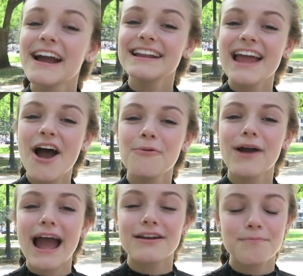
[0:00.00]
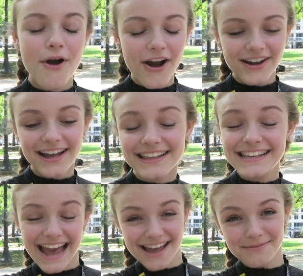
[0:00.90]
Right now we're at a park
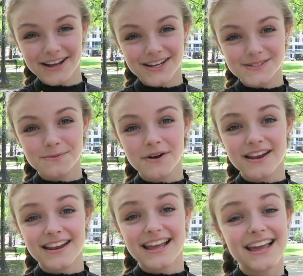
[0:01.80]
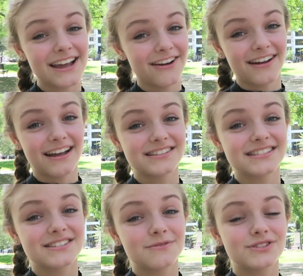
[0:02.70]
again because we wanted to eat here
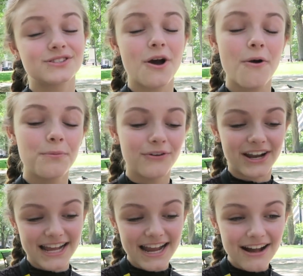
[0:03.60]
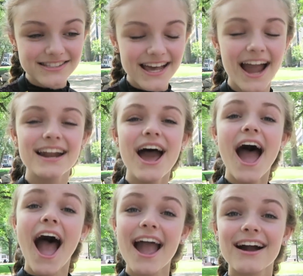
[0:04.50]
again since it was so pretty outside.
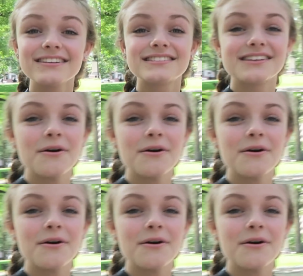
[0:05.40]
I got